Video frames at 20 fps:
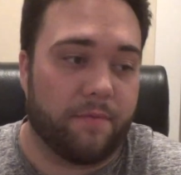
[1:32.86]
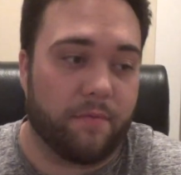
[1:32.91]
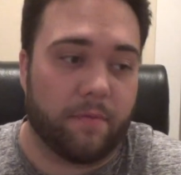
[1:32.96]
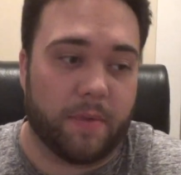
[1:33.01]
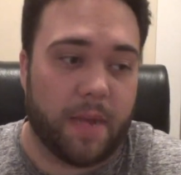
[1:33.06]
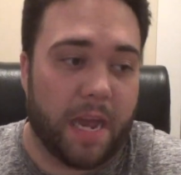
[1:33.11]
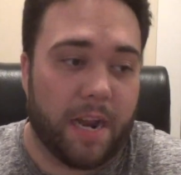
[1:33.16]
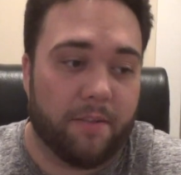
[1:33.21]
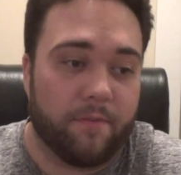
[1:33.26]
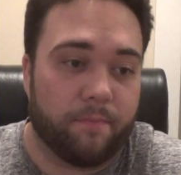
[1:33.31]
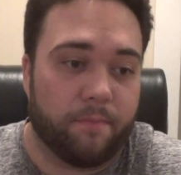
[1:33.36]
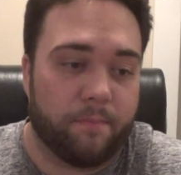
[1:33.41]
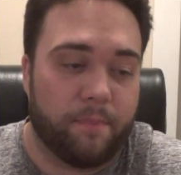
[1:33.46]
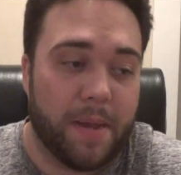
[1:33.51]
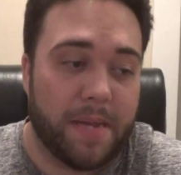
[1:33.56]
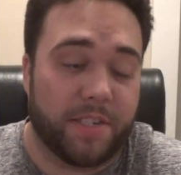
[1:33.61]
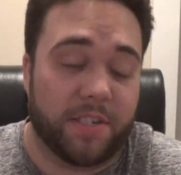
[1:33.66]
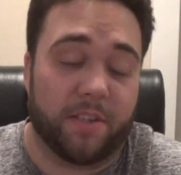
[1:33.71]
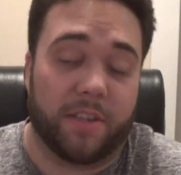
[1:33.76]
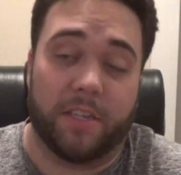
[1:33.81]
kind of
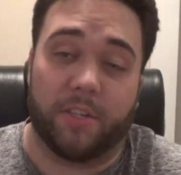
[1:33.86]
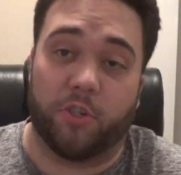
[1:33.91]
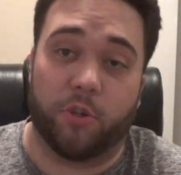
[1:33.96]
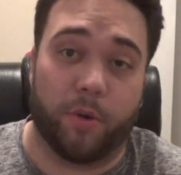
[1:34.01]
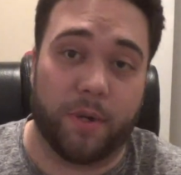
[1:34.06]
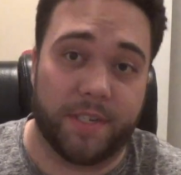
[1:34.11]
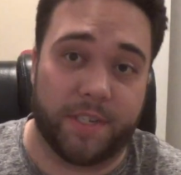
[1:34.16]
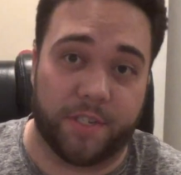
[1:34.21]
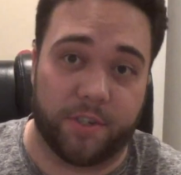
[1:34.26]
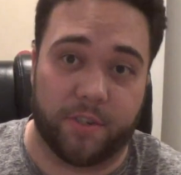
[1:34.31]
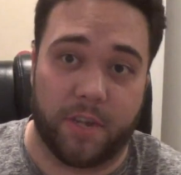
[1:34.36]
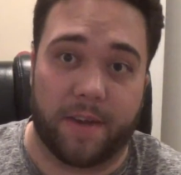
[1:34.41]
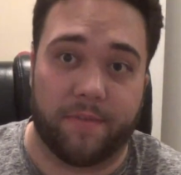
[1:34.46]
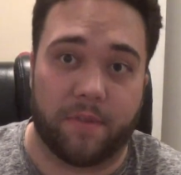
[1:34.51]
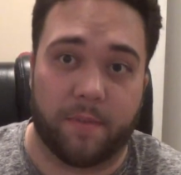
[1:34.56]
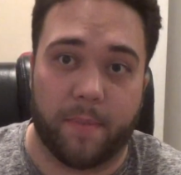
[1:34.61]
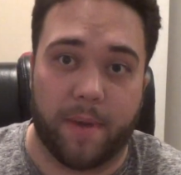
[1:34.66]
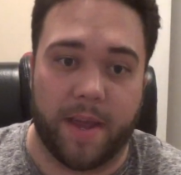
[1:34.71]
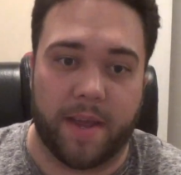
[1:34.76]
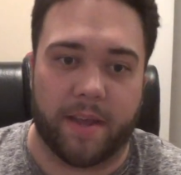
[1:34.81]
basically choices you have
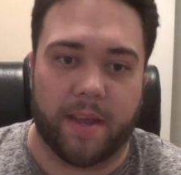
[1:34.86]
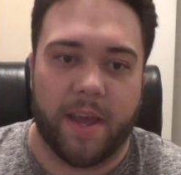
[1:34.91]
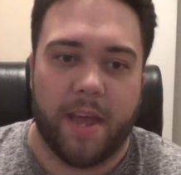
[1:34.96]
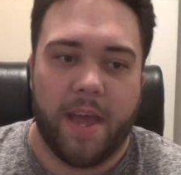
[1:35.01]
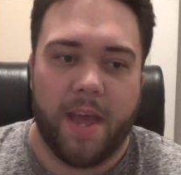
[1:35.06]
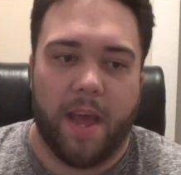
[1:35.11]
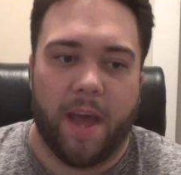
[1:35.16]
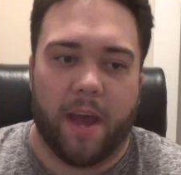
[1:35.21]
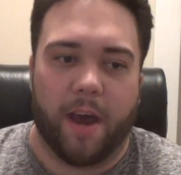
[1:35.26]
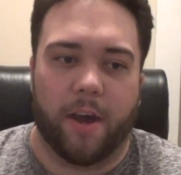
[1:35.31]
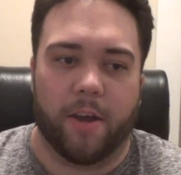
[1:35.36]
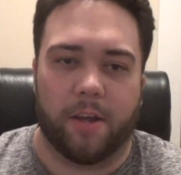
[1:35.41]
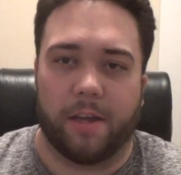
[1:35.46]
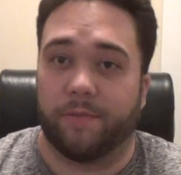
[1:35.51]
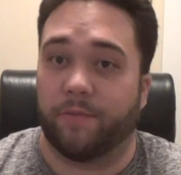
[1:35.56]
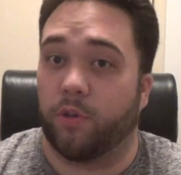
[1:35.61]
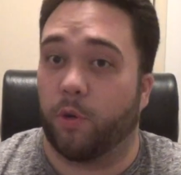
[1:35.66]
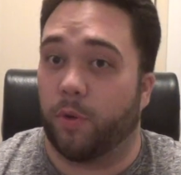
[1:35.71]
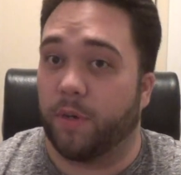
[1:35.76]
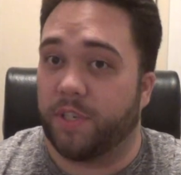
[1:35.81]
to make. You'll
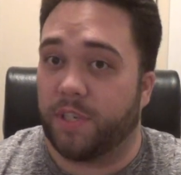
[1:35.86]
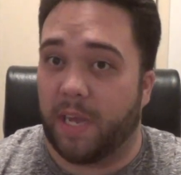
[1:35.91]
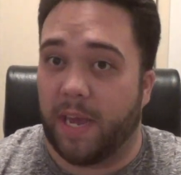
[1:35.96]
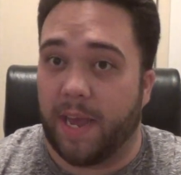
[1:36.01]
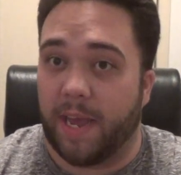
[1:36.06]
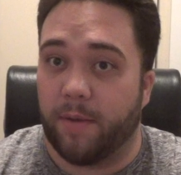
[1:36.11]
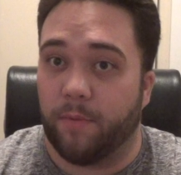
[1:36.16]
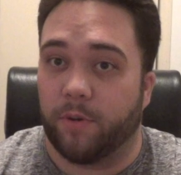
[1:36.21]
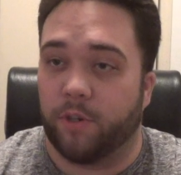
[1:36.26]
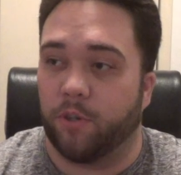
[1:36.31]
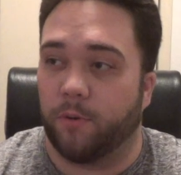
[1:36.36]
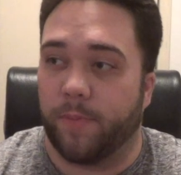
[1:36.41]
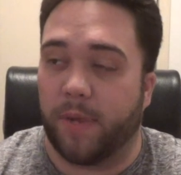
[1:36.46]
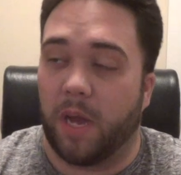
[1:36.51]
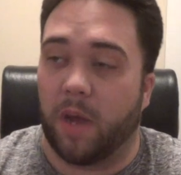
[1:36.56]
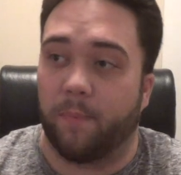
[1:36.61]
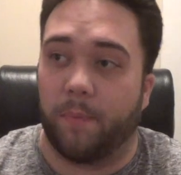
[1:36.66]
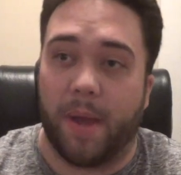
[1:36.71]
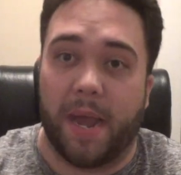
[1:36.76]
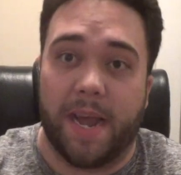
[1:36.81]
have choice A, which will be
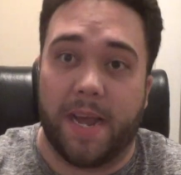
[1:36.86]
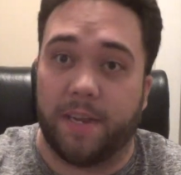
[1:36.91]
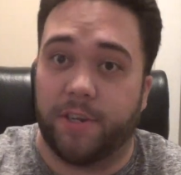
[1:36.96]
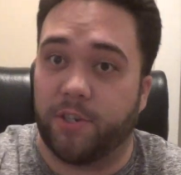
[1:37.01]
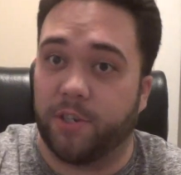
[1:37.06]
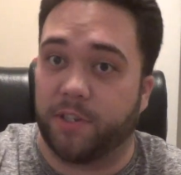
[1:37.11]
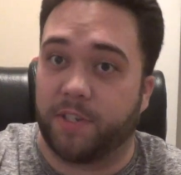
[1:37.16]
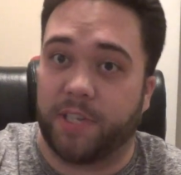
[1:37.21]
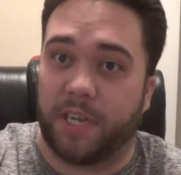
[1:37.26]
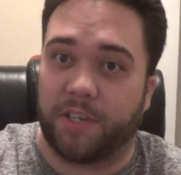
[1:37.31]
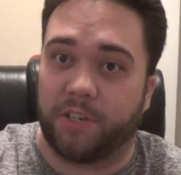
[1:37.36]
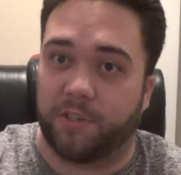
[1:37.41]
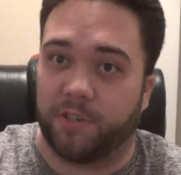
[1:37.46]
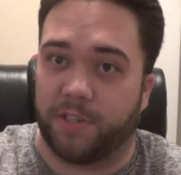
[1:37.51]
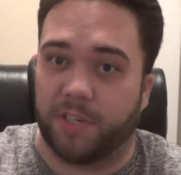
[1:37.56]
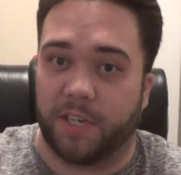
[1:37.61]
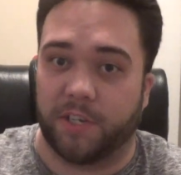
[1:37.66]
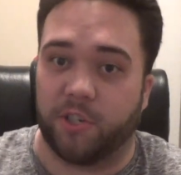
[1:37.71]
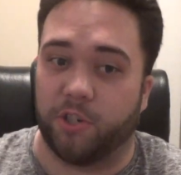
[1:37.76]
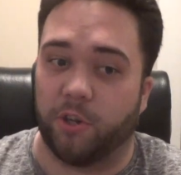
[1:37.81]
on page such and
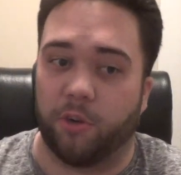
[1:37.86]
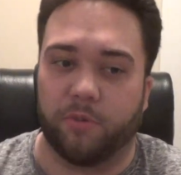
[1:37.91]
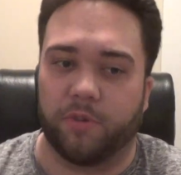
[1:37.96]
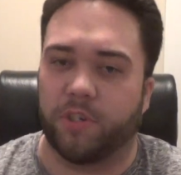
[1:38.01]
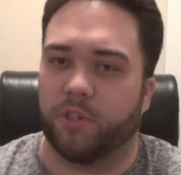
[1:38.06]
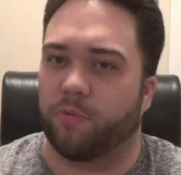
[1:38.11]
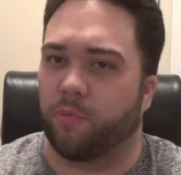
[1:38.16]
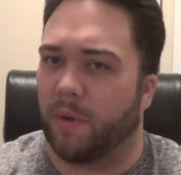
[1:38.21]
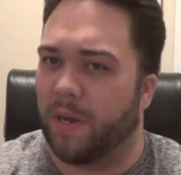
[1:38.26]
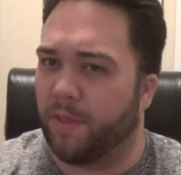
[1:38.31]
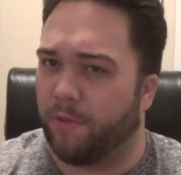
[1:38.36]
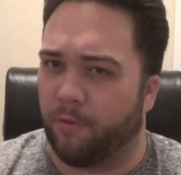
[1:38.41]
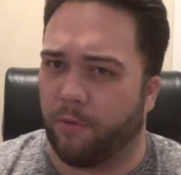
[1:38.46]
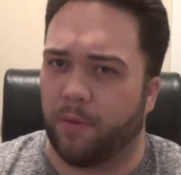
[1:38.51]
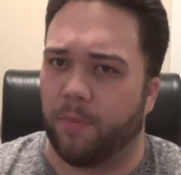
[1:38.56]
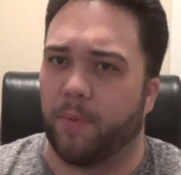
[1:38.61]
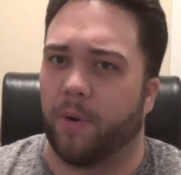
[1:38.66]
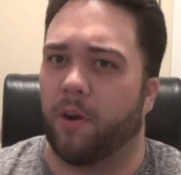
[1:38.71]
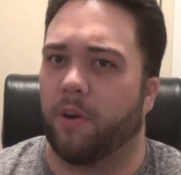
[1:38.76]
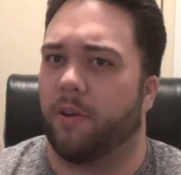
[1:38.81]
such. You don't just read through
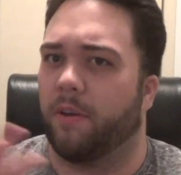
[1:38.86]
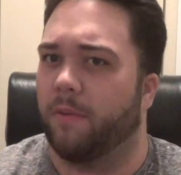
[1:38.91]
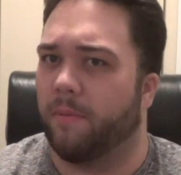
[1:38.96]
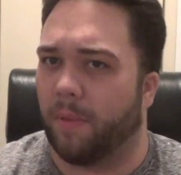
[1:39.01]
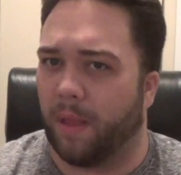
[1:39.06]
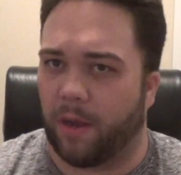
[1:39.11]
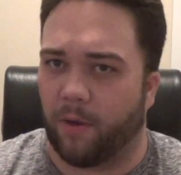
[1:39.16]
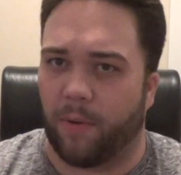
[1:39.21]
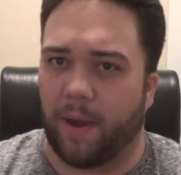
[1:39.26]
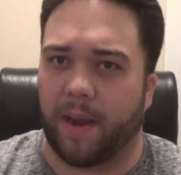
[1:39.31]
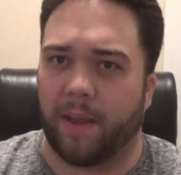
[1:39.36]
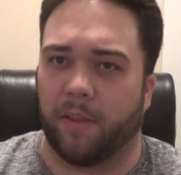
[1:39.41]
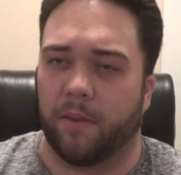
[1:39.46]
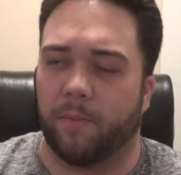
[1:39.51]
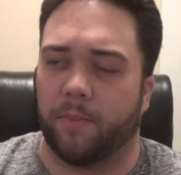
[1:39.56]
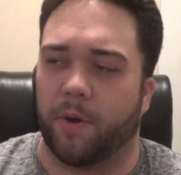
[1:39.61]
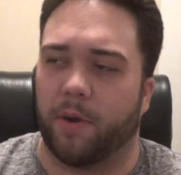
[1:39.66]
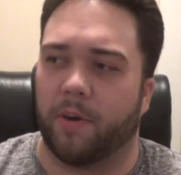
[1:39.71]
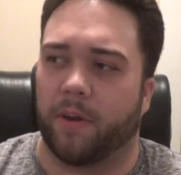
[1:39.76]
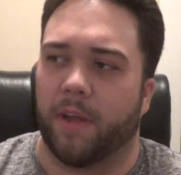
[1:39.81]
the book like a regular
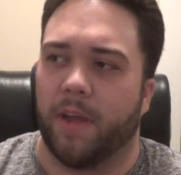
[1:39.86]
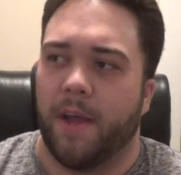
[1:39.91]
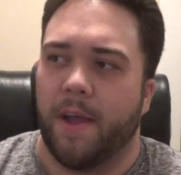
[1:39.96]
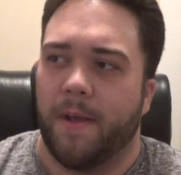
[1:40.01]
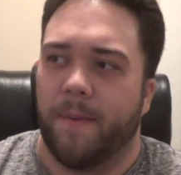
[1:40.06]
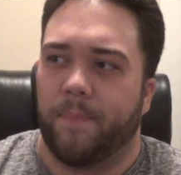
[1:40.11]
book.